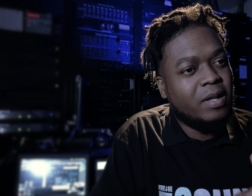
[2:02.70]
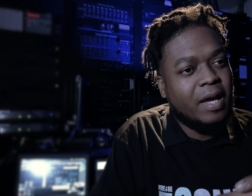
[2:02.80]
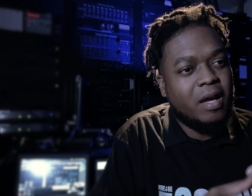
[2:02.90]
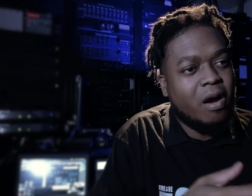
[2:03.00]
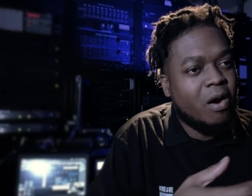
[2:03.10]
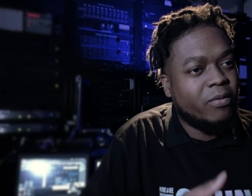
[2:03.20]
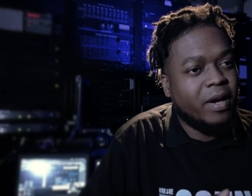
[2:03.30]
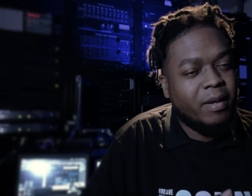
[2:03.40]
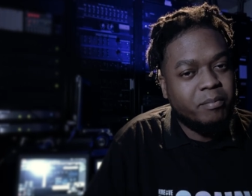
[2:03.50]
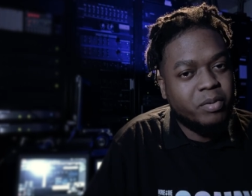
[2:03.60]
like
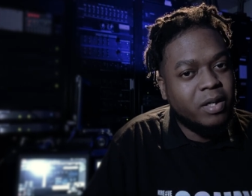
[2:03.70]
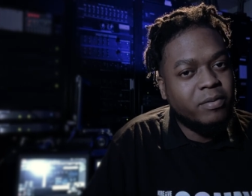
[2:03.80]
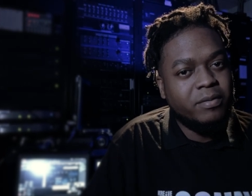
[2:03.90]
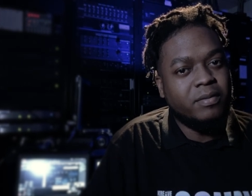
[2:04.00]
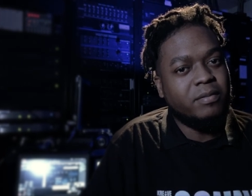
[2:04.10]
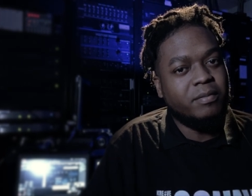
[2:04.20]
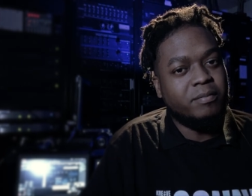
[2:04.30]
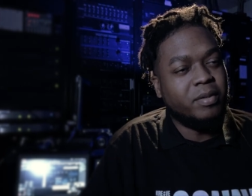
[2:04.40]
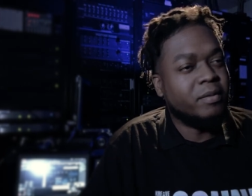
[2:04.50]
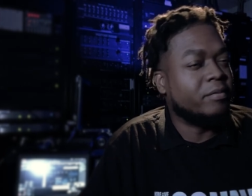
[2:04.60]
already booked,
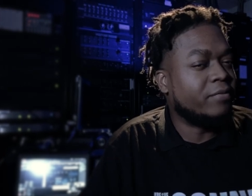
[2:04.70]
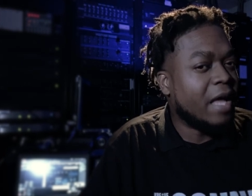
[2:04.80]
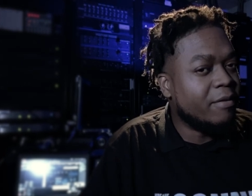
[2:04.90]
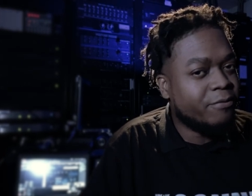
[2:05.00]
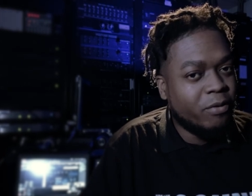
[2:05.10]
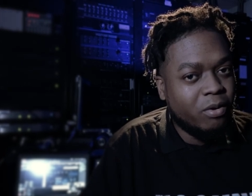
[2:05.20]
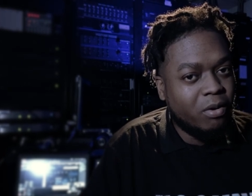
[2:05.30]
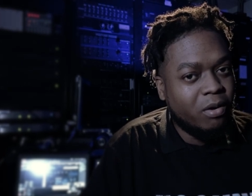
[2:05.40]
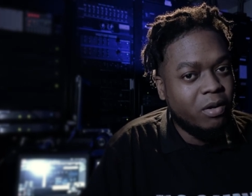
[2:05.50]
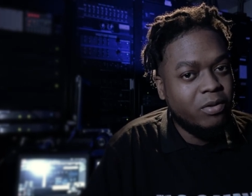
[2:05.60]
booked the flight
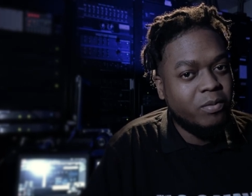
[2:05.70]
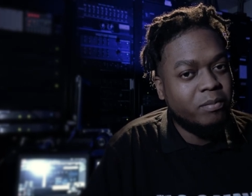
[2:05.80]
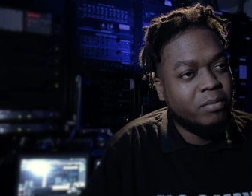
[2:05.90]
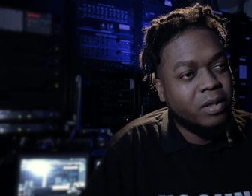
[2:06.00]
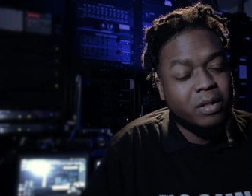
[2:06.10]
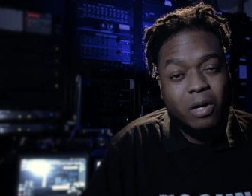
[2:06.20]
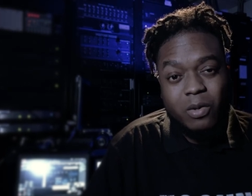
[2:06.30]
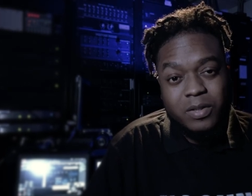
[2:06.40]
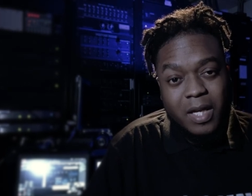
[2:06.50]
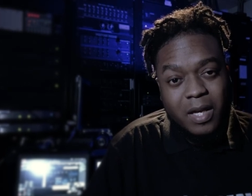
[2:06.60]
for, you booked the
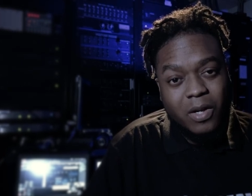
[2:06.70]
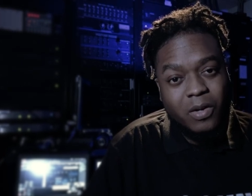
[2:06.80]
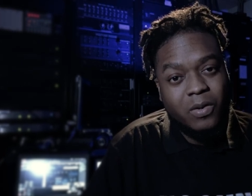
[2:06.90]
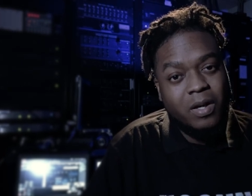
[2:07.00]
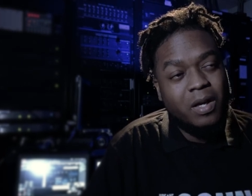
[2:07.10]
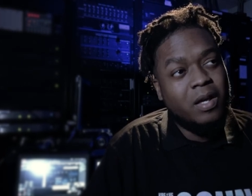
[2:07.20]
hotel,